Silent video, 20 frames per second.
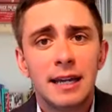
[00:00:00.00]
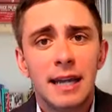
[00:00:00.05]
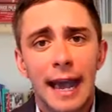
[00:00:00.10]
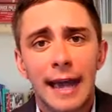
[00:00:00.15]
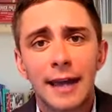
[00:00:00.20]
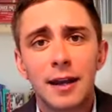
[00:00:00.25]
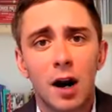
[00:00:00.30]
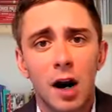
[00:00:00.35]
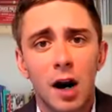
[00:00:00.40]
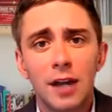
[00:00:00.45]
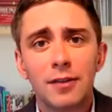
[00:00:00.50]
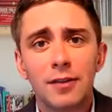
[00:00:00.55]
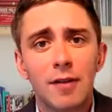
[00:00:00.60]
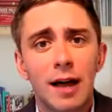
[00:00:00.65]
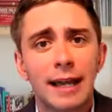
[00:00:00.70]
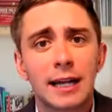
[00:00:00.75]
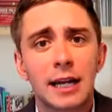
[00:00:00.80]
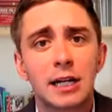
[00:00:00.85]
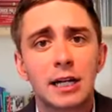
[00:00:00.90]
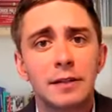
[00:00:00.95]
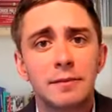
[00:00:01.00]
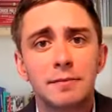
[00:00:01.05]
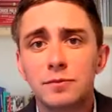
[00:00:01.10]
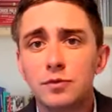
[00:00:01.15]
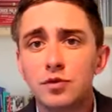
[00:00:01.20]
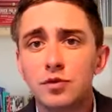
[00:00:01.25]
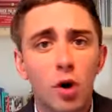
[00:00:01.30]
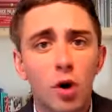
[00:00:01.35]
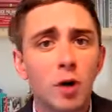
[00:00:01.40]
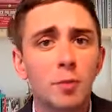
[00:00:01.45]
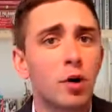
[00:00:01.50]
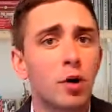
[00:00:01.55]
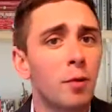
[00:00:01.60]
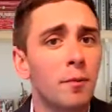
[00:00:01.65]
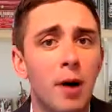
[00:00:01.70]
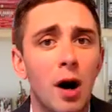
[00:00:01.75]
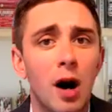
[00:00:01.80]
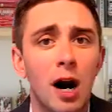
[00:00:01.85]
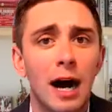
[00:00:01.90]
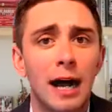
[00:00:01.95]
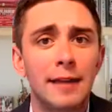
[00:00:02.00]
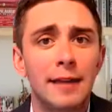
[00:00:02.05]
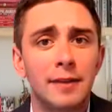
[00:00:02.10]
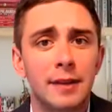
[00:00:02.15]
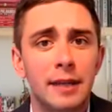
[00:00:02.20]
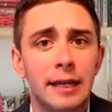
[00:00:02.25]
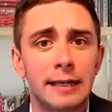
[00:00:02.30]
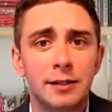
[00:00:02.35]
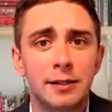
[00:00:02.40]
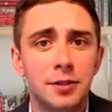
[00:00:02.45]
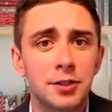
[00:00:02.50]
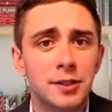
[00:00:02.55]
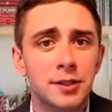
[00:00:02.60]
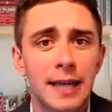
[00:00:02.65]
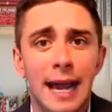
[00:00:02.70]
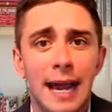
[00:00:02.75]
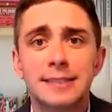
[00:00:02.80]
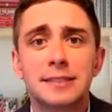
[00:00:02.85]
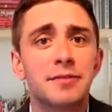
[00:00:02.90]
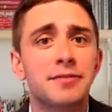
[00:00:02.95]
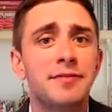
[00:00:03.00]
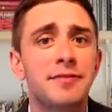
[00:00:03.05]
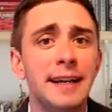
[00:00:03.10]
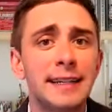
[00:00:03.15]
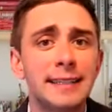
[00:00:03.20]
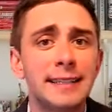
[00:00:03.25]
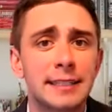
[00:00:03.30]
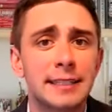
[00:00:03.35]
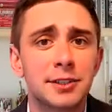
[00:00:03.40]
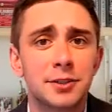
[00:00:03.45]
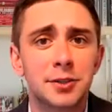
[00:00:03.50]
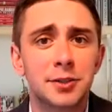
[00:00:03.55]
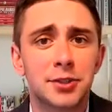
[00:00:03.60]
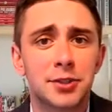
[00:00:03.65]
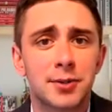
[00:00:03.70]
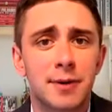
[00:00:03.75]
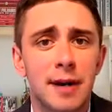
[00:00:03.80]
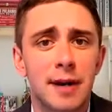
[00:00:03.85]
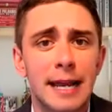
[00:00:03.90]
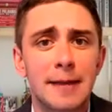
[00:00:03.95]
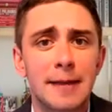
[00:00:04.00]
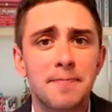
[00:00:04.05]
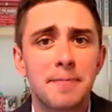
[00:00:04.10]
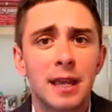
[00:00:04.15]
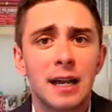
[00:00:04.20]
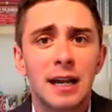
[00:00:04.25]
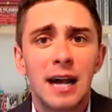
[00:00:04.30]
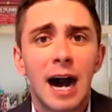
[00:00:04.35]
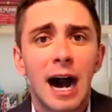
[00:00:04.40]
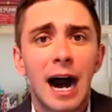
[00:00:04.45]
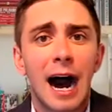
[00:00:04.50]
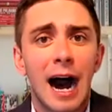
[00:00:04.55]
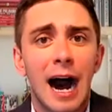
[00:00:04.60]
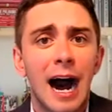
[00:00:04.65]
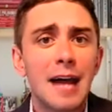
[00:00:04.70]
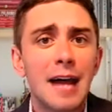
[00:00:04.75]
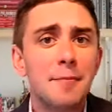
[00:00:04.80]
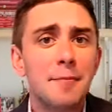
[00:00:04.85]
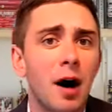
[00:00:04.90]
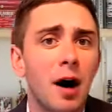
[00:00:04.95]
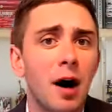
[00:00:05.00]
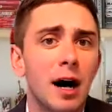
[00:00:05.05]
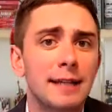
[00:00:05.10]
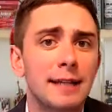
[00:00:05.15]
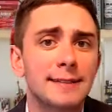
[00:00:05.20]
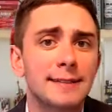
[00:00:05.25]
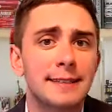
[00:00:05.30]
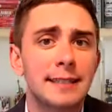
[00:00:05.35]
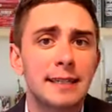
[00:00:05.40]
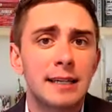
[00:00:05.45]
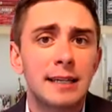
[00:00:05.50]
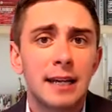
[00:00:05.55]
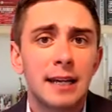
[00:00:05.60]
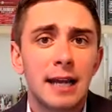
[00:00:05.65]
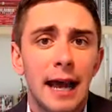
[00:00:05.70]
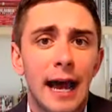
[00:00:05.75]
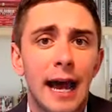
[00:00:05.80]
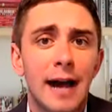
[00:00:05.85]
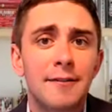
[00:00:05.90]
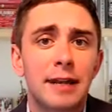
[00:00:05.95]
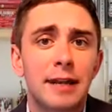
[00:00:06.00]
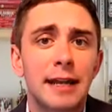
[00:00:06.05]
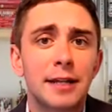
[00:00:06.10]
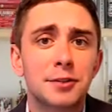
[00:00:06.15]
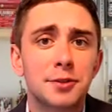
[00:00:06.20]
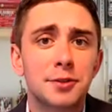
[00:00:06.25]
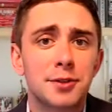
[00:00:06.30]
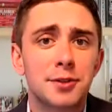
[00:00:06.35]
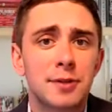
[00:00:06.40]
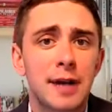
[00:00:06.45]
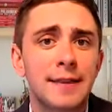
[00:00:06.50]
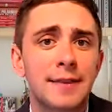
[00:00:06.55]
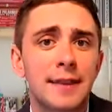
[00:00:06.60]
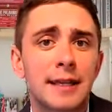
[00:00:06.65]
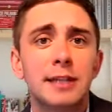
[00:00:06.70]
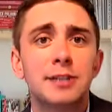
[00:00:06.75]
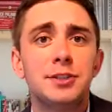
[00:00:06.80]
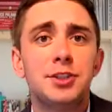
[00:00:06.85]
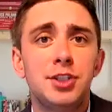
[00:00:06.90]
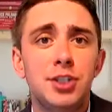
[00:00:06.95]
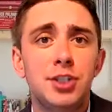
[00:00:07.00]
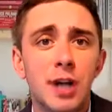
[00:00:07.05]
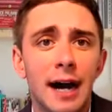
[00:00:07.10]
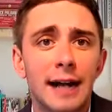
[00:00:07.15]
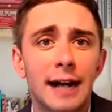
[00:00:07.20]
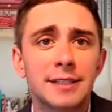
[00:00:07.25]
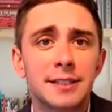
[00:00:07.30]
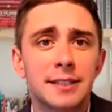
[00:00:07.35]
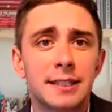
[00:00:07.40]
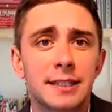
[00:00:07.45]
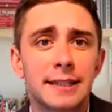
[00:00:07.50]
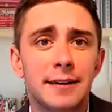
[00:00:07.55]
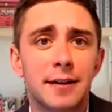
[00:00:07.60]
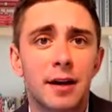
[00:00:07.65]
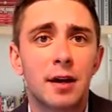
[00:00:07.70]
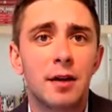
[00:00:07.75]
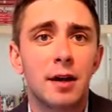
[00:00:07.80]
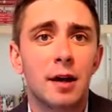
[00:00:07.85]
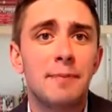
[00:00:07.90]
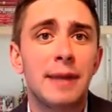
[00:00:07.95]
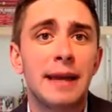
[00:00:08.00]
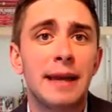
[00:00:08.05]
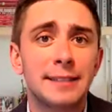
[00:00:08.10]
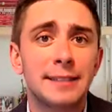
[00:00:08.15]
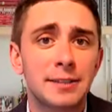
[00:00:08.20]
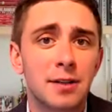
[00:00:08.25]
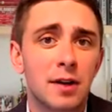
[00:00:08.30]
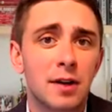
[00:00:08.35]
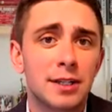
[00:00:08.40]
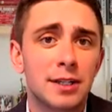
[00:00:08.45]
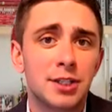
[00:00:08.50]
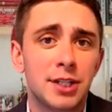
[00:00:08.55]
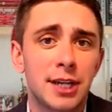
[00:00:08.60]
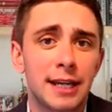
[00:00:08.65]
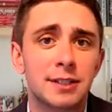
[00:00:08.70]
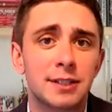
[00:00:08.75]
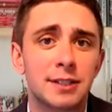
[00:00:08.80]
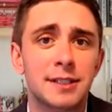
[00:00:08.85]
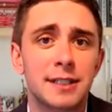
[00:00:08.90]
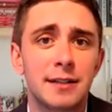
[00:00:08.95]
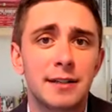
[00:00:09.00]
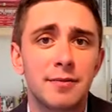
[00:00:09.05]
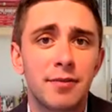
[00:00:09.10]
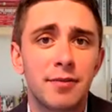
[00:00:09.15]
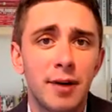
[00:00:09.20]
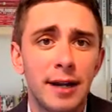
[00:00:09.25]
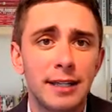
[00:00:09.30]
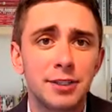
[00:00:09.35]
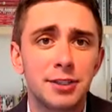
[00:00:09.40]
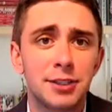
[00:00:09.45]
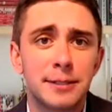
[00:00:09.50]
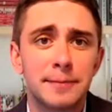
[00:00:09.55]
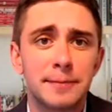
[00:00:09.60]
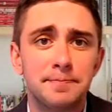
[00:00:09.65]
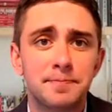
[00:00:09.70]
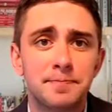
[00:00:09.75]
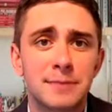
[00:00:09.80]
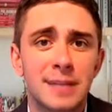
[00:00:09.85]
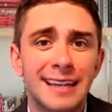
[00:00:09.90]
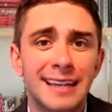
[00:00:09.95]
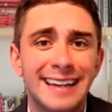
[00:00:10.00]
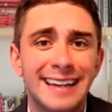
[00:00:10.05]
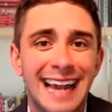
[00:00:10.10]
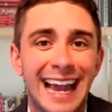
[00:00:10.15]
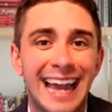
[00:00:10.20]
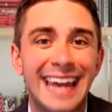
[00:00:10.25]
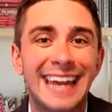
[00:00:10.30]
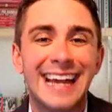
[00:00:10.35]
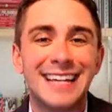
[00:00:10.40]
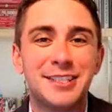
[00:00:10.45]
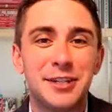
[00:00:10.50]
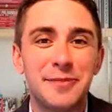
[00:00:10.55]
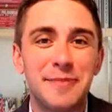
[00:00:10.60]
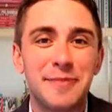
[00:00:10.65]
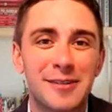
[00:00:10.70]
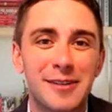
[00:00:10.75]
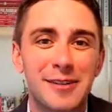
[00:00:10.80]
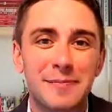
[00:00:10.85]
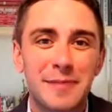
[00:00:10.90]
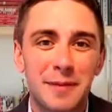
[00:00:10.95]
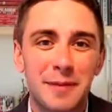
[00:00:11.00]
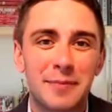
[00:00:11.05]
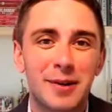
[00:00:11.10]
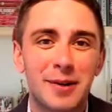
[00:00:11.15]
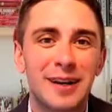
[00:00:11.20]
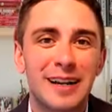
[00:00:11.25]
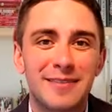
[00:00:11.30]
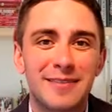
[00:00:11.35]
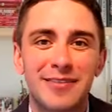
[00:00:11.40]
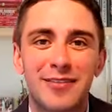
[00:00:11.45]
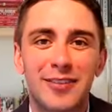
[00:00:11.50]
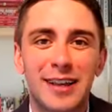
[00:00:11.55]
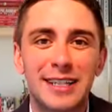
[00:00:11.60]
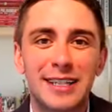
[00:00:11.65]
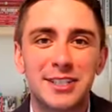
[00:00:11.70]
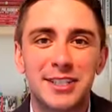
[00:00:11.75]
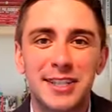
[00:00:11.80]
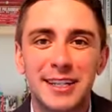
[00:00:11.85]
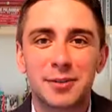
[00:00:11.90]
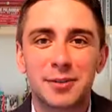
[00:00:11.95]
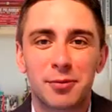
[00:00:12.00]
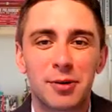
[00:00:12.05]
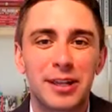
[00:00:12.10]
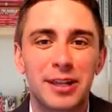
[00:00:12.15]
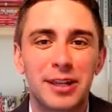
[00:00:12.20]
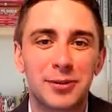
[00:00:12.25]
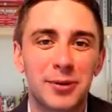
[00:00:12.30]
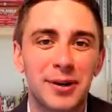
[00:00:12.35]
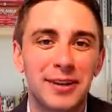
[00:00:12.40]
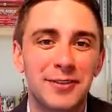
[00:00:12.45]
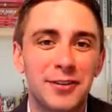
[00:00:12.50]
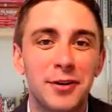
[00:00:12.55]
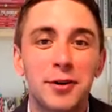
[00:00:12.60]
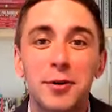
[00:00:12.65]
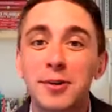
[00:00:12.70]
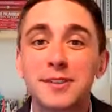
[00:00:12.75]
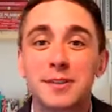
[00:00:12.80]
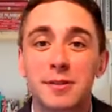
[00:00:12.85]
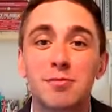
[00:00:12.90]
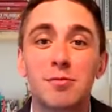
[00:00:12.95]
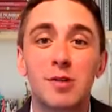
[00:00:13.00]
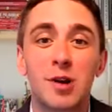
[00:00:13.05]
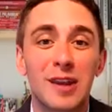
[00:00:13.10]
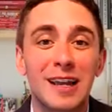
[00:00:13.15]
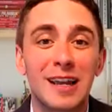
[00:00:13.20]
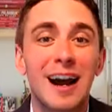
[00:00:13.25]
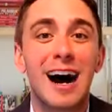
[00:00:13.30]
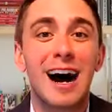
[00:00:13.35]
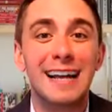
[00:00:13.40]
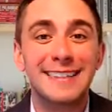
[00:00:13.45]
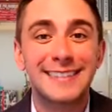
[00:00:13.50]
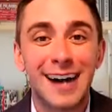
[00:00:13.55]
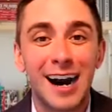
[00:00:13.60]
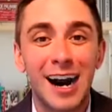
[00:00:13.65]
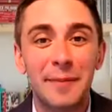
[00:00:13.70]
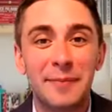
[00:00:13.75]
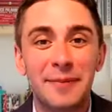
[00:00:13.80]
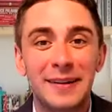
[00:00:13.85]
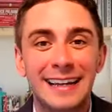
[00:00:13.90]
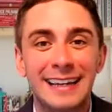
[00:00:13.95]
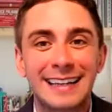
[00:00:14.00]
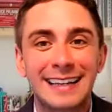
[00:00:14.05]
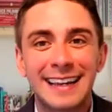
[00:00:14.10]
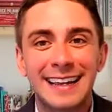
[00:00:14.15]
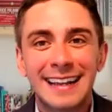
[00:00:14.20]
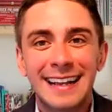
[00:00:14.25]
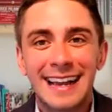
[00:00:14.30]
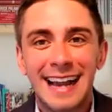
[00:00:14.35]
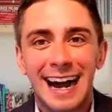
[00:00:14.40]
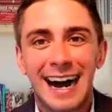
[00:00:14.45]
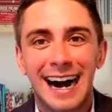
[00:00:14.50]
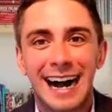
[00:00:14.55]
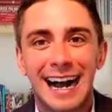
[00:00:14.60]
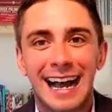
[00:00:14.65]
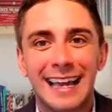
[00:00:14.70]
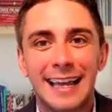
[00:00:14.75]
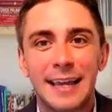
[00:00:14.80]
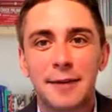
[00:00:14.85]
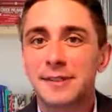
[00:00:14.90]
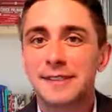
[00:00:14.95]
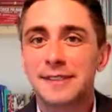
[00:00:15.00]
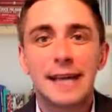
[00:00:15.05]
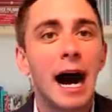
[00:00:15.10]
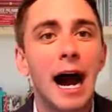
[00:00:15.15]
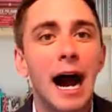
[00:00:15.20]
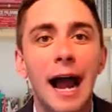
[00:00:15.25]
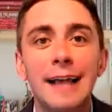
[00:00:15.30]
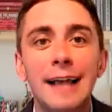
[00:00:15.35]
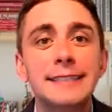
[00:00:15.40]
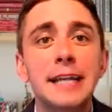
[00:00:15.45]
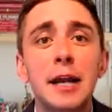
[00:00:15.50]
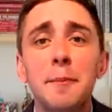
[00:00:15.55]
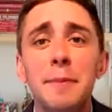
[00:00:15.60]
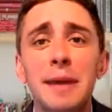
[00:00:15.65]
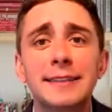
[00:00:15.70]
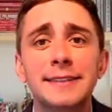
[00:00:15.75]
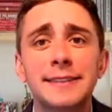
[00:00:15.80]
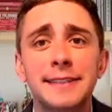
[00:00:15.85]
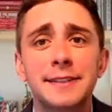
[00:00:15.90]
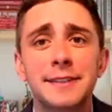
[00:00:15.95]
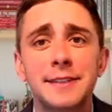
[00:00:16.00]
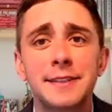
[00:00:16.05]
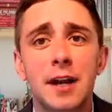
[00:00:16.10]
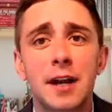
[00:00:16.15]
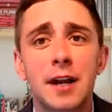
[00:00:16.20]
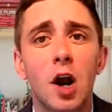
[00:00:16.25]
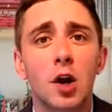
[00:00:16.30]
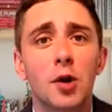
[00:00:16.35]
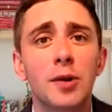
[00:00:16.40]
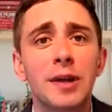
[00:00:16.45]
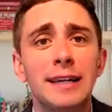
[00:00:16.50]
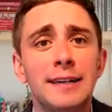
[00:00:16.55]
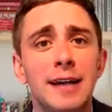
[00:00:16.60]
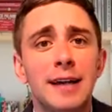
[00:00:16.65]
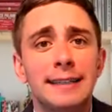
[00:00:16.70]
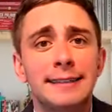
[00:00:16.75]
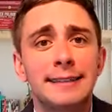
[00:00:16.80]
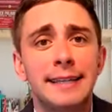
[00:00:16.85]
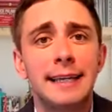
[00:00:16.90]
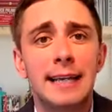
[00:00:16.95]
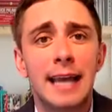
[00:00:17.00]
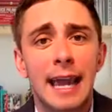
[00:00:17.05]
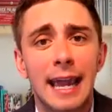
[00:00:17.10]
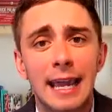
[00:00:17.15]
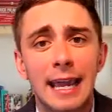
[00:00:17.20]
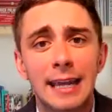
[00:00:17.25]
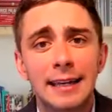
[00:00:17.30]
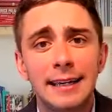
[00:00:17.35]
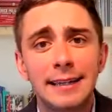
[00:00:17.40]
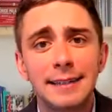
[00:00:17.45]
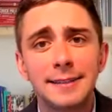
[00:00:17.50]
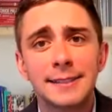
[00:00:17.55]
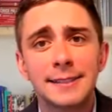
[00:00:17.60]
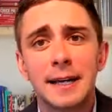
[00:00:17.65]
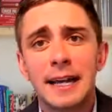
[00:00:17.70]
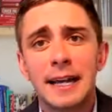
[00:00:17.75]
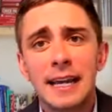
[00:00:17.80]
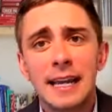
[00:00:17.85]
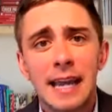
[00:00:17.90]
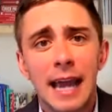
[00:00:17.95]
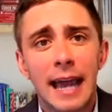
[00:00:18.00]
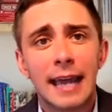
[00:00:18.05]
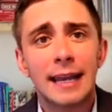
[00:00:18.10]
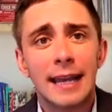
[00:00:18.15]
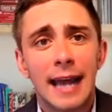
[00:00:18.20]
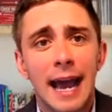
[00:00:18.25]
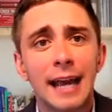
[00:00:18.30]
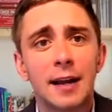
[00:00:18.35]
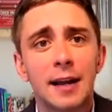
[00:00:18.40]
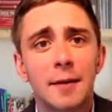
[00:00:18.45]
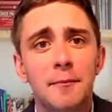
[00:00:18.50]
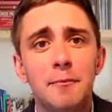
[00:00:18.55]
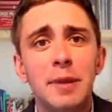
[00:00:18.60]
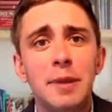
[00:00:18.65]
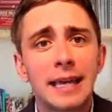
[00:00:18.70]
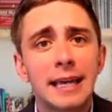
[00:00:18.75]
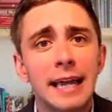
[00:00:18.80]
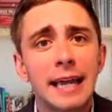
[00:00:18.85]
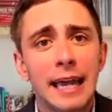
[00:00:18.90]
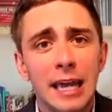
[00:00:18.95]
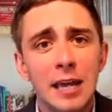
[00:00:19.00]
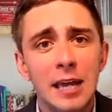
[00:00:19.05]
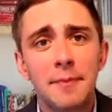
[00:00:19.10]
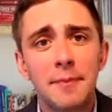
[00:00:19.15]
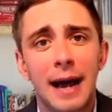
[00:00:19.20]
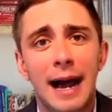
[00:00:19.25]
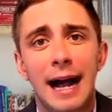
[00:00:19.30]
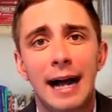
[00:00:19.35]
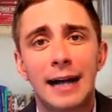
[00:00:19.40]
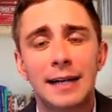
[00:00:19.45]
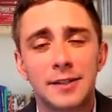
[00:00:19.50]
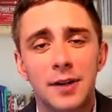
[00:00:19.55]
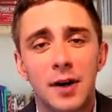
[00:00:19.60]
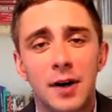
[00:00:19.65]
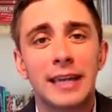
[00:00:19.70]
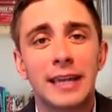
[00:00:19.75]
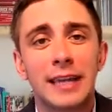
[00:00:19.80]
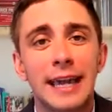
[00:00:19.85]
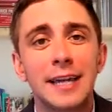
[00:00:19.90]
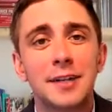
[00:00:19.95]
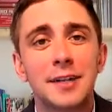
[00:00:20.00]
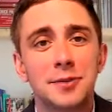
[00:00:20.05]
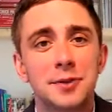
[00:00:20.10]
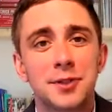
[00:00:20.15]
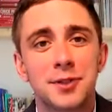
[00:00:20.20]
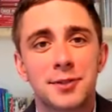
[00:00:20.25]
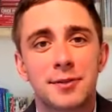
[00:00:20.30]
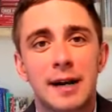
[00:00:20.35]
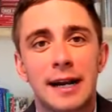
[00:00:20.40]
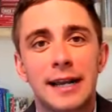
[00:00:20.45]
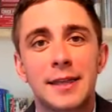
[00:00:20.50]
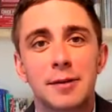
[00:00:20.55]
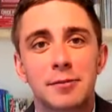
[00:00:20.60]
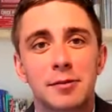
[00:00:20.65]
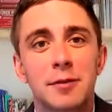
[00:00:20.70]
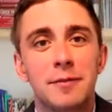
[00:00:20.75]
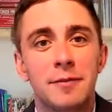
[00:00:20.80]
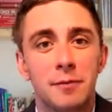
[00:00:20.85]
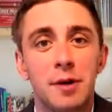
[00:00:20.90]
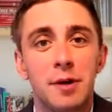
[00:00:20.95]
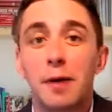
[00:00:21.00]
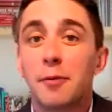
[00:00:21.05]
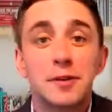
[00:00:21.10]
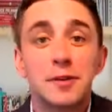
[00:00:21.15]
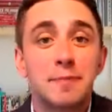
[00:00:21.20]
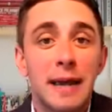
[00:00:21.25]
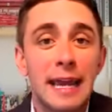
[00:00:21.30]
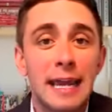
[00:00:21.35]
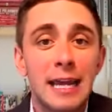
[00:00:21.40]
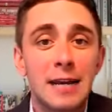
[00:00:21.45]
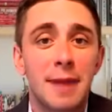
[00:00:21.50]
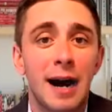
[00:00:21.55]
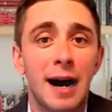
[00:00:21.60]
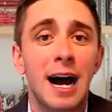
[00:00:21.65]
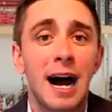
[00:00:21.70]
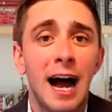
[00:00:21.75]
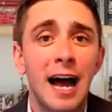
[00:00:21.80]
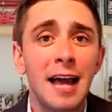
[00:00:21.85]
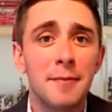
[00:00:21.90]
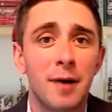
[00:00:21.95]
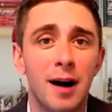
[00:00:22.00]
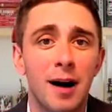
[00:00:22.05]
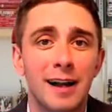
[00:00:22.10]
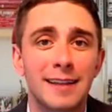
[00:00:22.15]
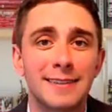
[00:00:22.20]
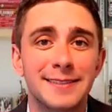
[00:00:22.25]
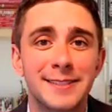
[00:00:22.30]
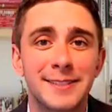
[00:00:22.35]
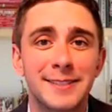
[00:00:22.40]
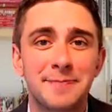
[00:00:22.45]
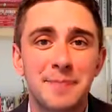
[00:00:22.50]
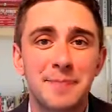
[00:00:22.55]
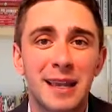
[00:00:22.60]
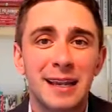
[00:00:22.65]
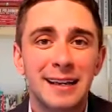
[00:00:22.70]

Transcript: And unlike a normal bond that usually has a fixed interest rate, I-bonds have an interest rate that adjusts based on the changes in inflation. And as you may remember, inflation in 2022 was a really hot topic. It was the highest it had been since the early 1980s, and it had a big impact on the interest rate that was paid by I-bonds.